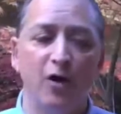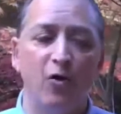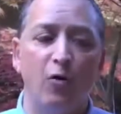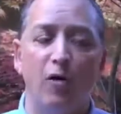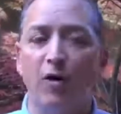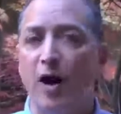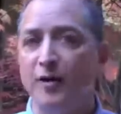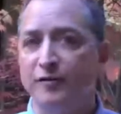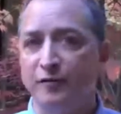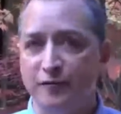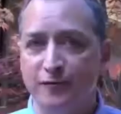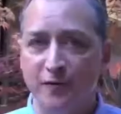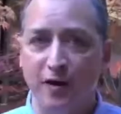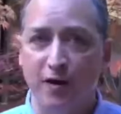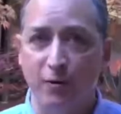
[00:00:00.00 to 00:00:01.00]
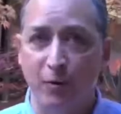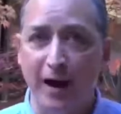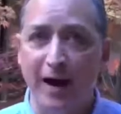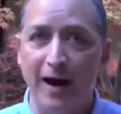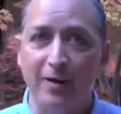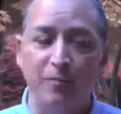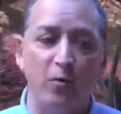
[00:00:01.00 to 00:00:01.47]
or lots of
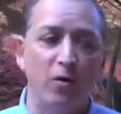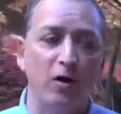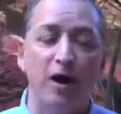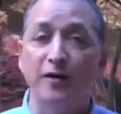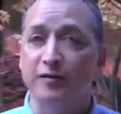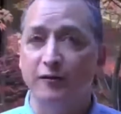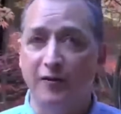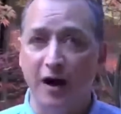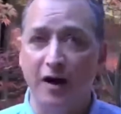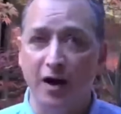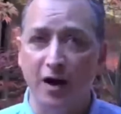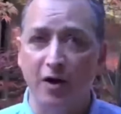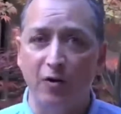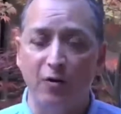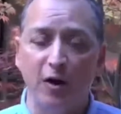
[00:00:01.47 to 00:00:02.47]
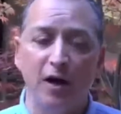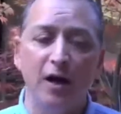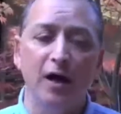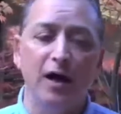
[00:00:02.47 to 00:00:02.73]
RAM or lots of I/O,